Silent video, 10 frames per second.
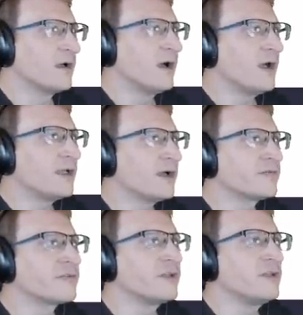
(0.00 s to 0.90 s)
Hi,
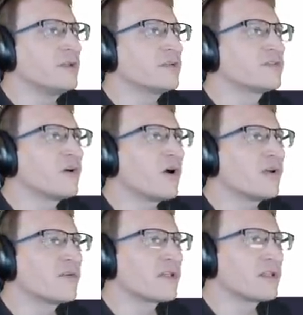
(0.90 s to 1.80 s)
Avni.
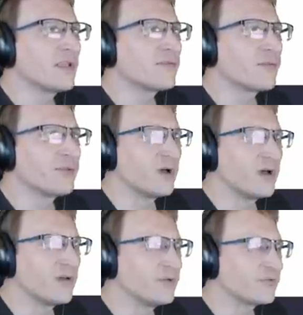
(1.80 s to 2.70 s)
Sorry for the late
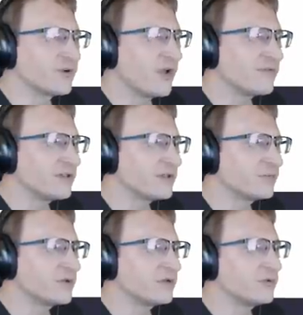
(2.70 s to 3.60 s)
reply. I've been traveling a
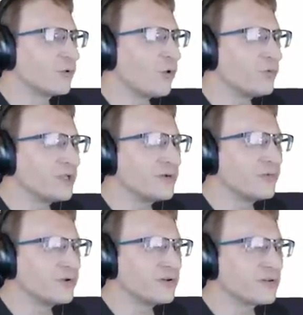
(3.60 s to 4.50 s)
bit. Normally, we
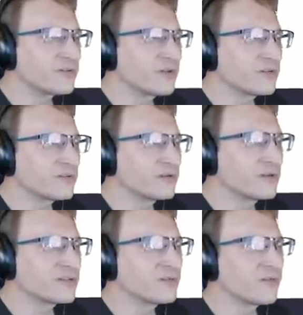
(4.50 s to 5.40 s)
wouldn't discuss a
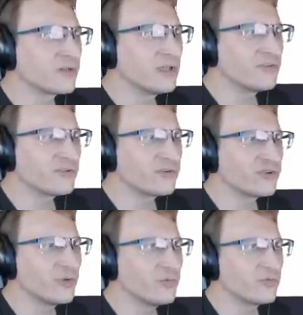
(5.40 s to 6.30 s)
customer
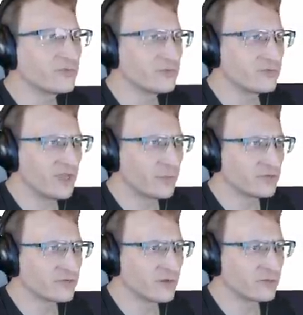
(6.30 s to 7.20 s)
relationship. This is
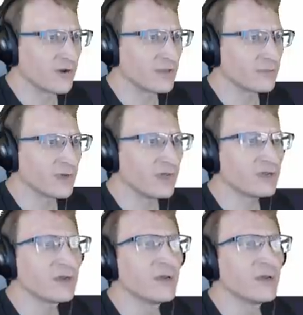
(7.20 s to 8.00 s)
Amazon writing back.